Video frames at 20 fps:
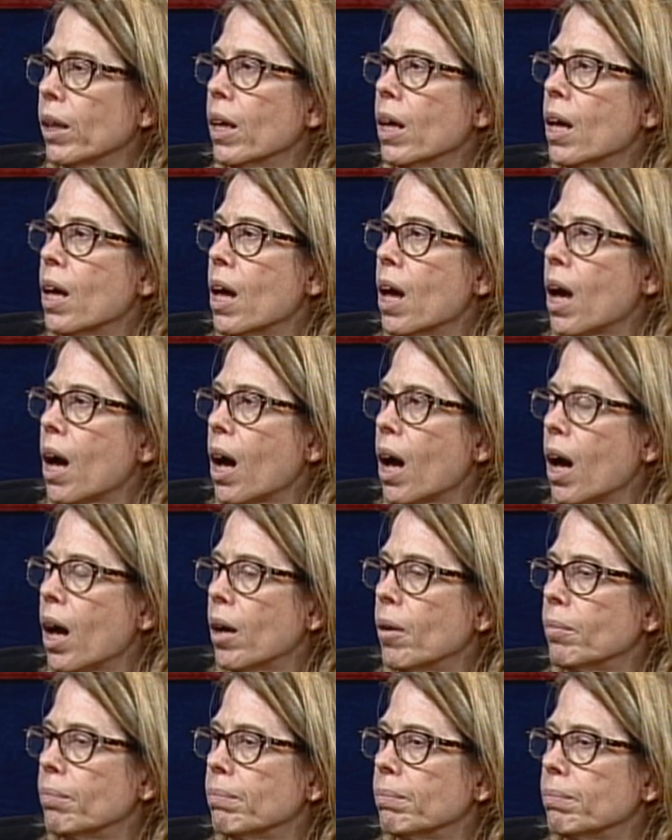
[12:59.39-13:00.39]
and,
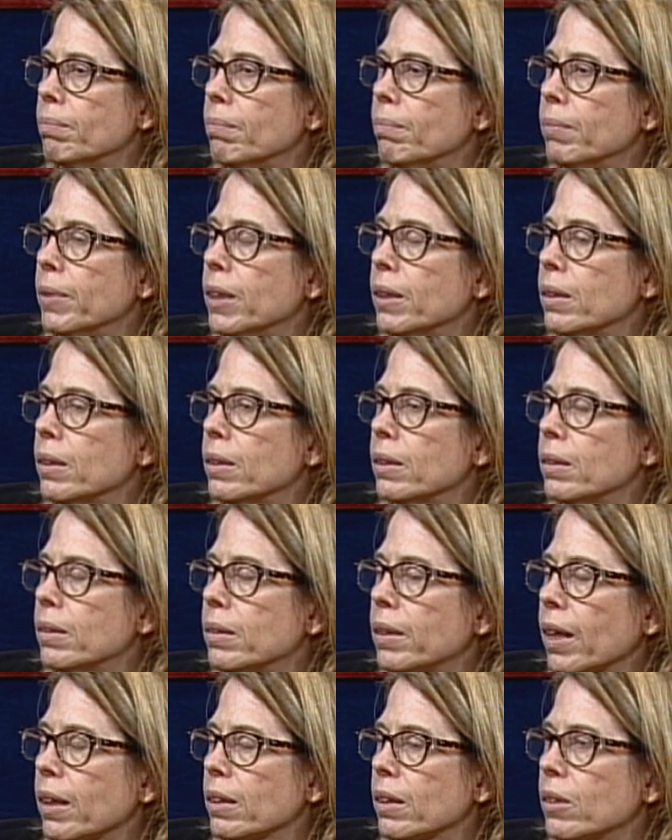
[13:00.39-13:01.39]
um, I mean,
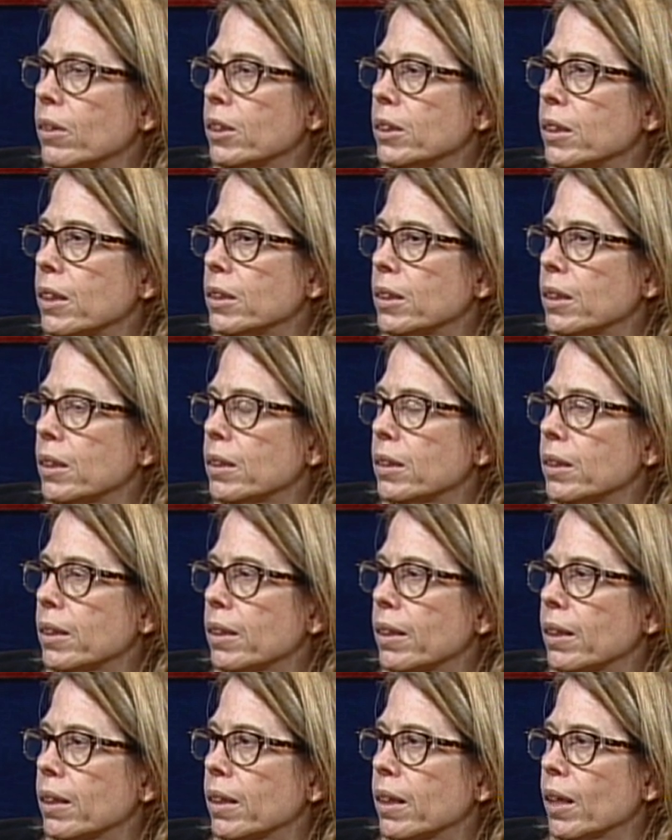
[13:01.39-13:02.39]
technical assistance
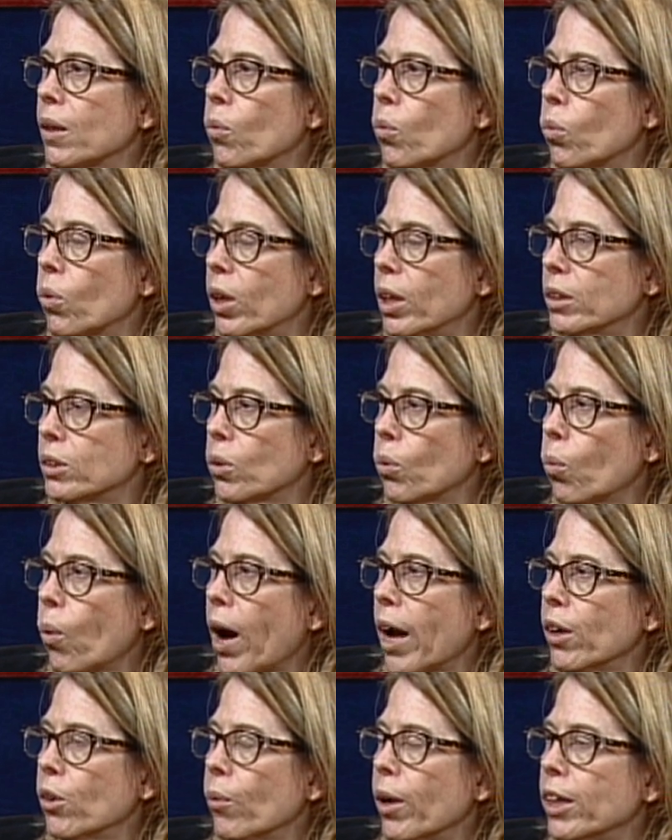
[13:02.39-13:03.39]
is a
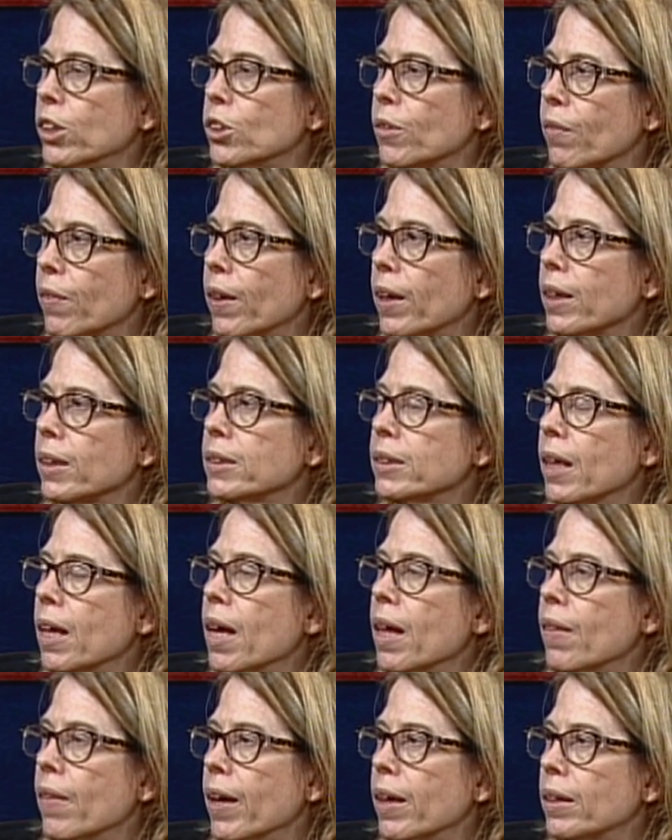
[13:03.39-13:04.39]
wide range of things,
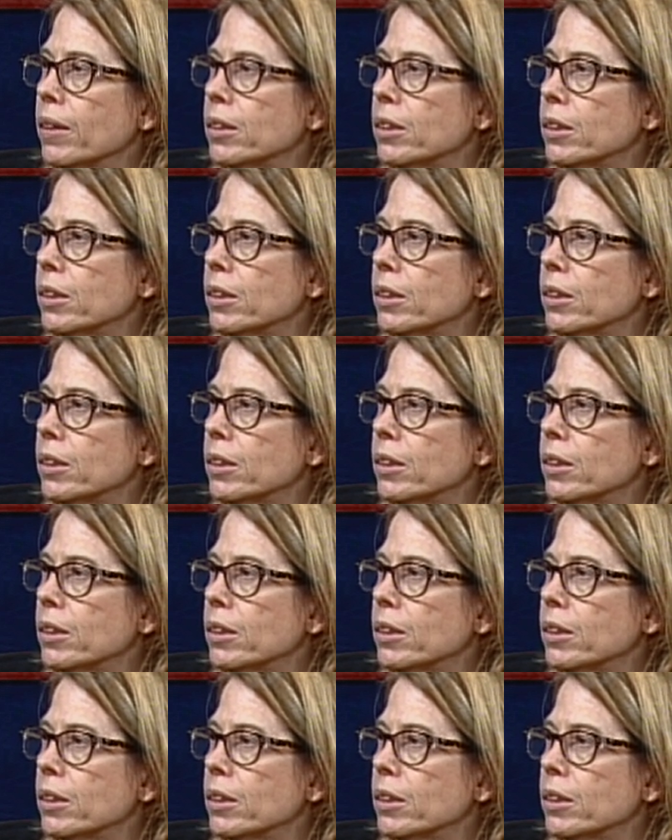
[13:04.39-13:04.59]
they can